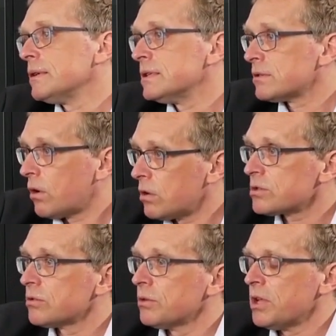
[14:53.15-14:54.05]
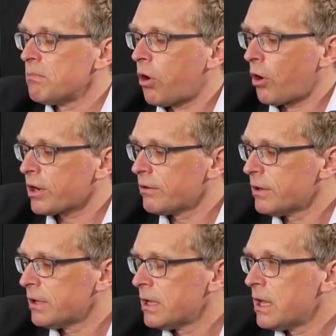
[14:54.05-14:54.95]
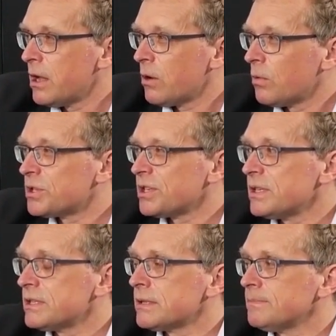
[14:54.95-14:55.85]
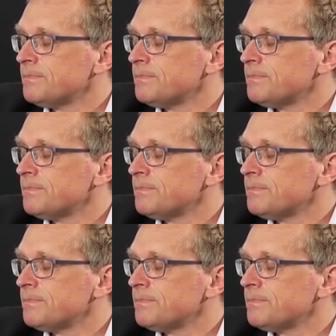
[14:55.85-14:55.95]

is also important, which is